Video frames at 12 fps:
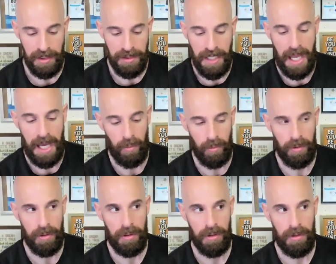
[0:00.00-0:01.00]
Now,
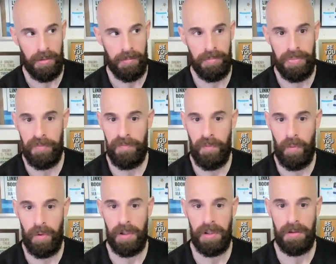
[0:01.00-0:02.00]

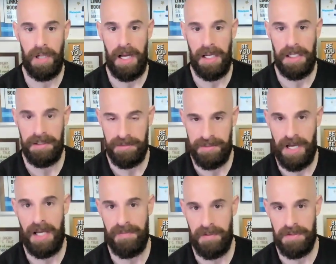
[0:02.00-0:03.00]
before I
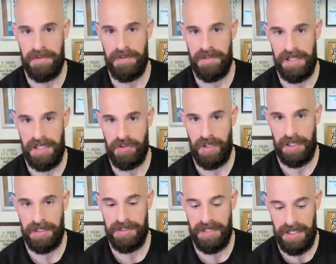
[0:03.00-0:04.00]
dive into today's
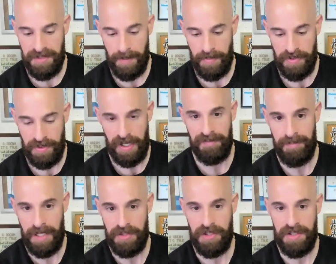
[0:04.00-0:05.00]
training in today's episode, I've
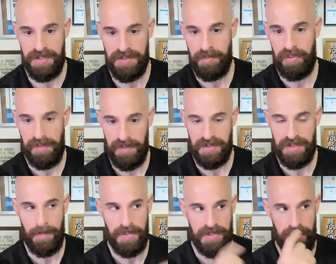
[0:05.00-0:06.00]
mentioned this in previous
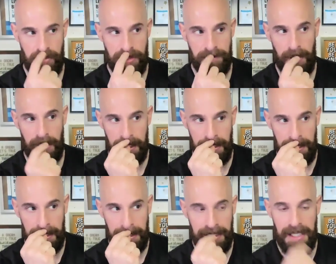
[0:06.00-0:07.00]
episodes, but
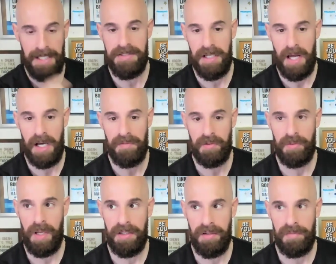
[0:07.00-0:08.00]
Nancy and I have
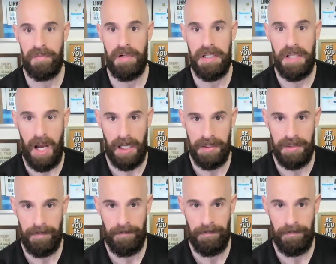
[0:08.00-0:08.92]
created a free guide.